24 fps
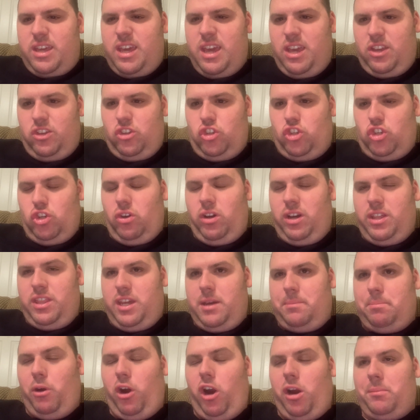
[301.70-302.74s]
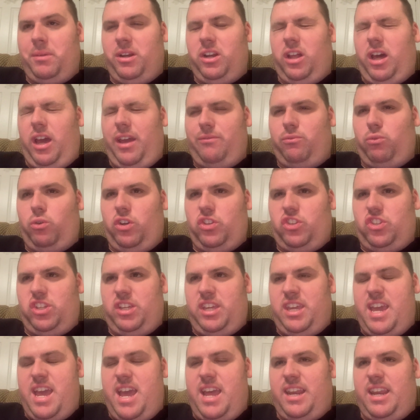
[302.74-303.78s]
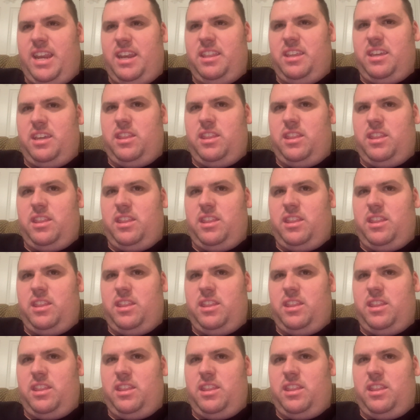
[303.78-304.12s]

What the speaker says: enjoy the apartment life once again and the